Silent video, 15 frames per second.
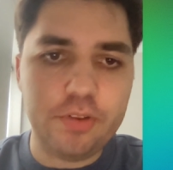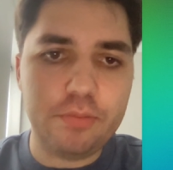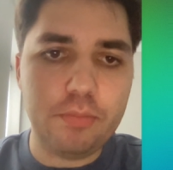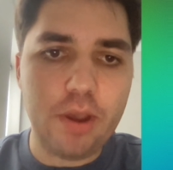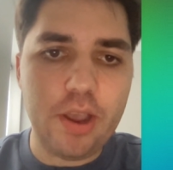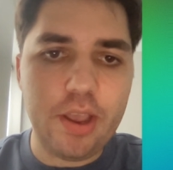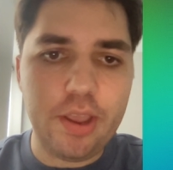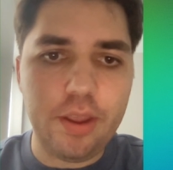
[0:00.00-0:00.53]
is
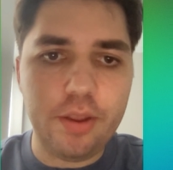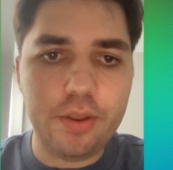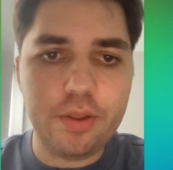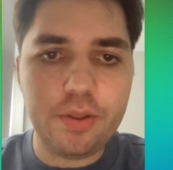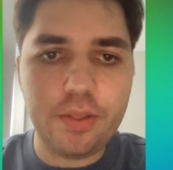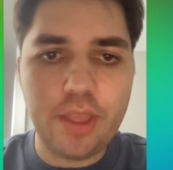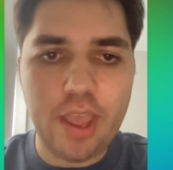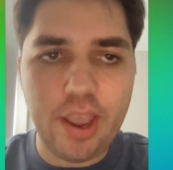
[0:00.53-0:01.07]
my
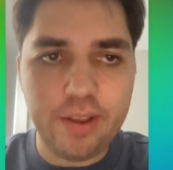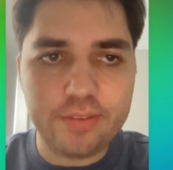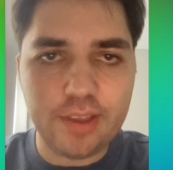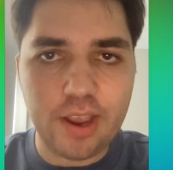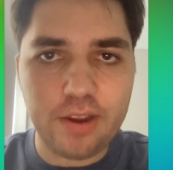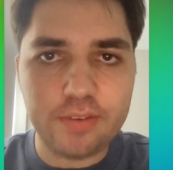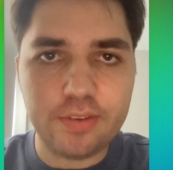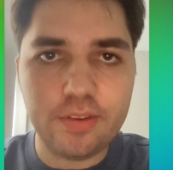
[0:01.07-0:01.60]

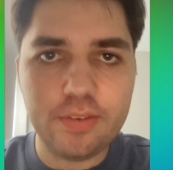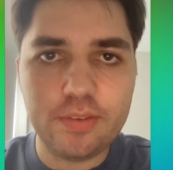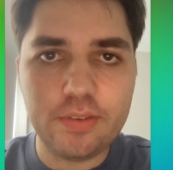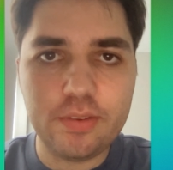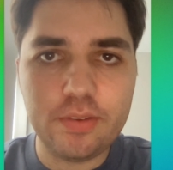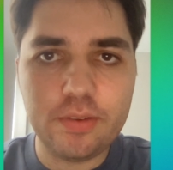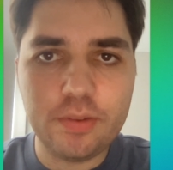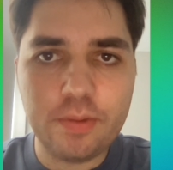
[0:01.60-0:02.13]

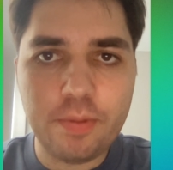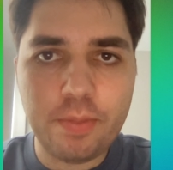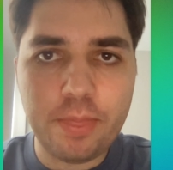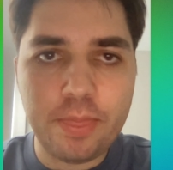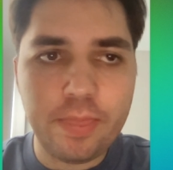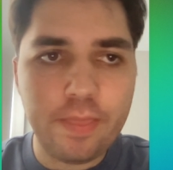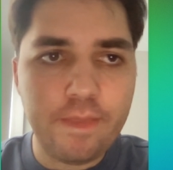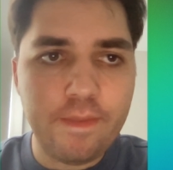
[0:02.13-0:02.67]
X-axis.
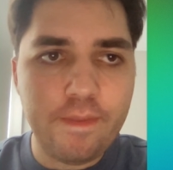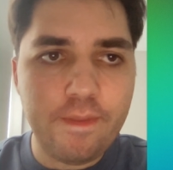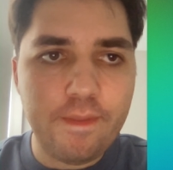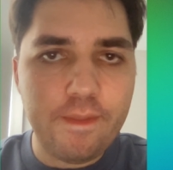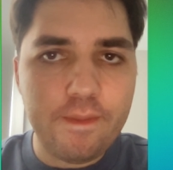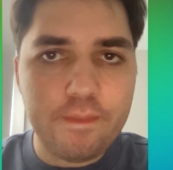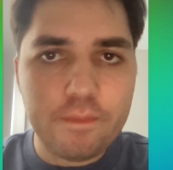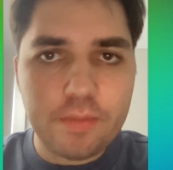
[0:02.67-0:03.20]

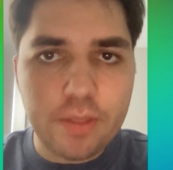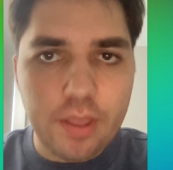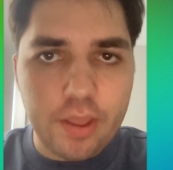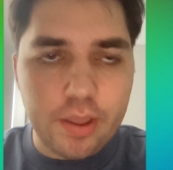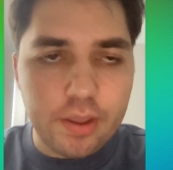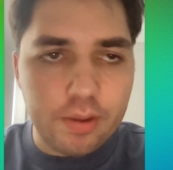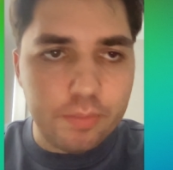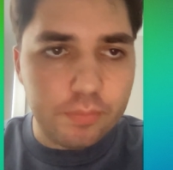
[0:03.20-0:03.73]

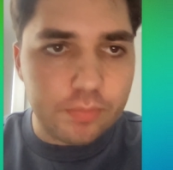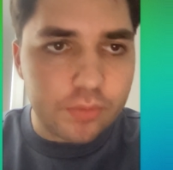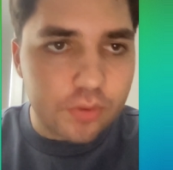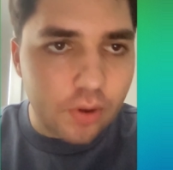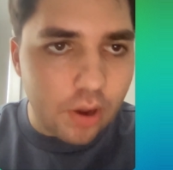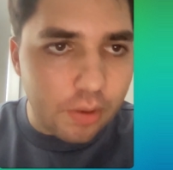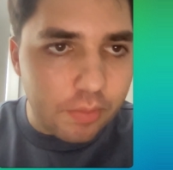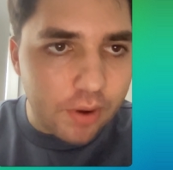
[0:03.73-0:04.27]

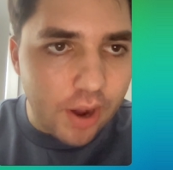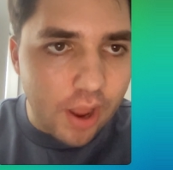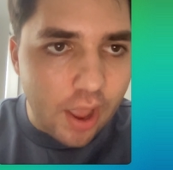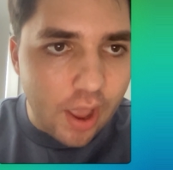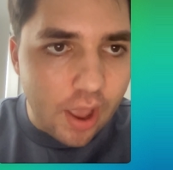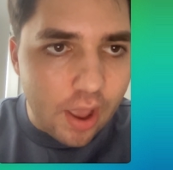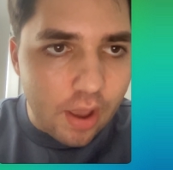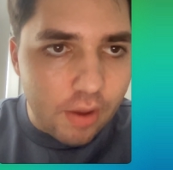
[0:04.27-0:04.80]
So I would
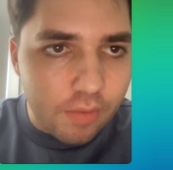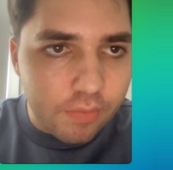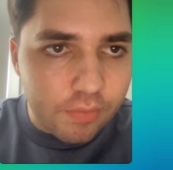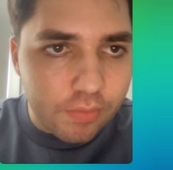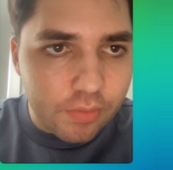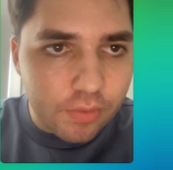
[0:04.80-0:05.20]
have